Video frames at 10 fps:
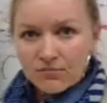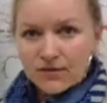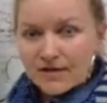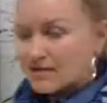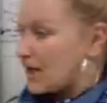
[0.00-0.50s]

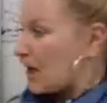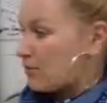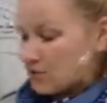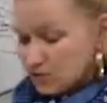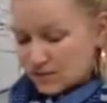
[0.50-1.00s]
Plus it
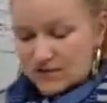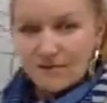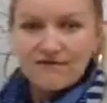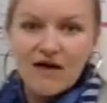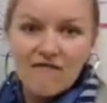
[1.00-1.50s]
helps you with some
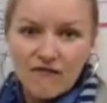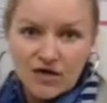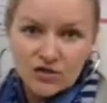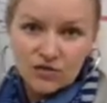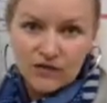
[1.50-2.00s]
of that
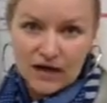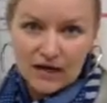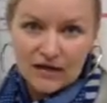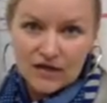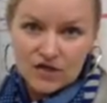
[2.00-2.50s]
facial
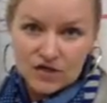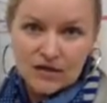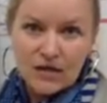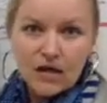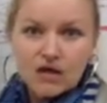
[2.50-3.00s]

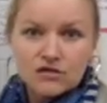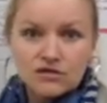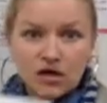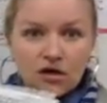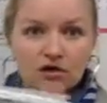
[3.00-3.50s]
recognition.
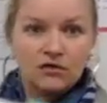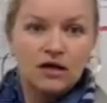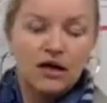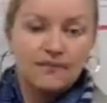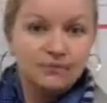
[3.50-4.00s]
So
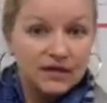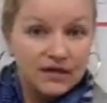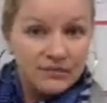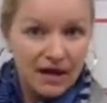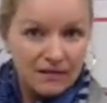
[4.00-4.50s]

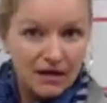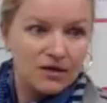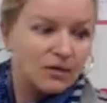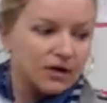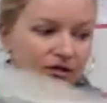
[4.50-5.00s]
keep that in
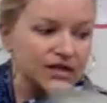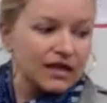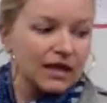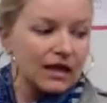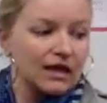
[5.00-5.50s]
mind while you're
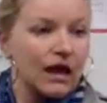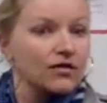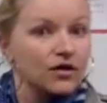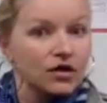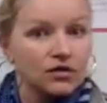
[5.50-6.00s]
taking
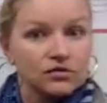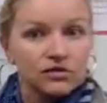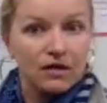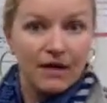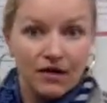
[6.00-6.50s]
the
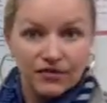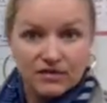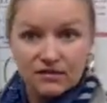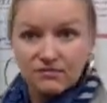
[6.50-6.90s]
notes about these